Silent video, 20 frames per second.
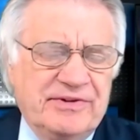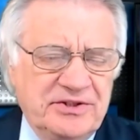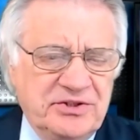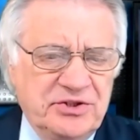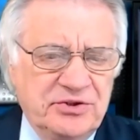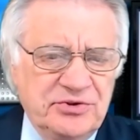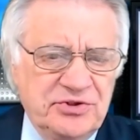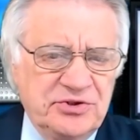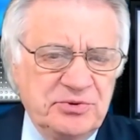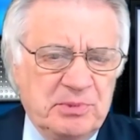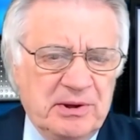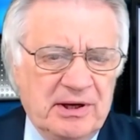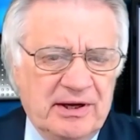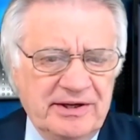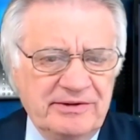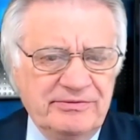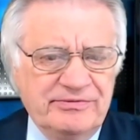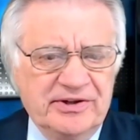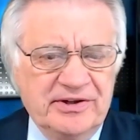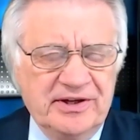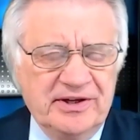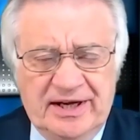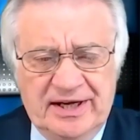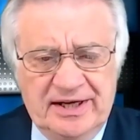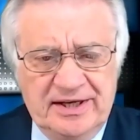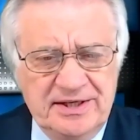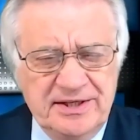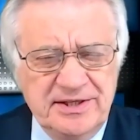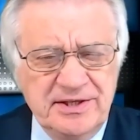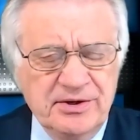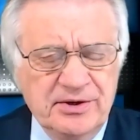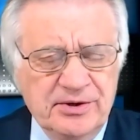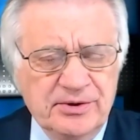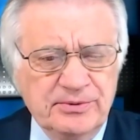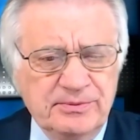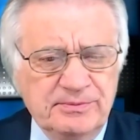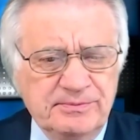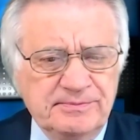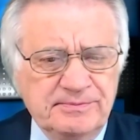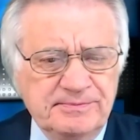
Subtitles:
I don't apply for AEO?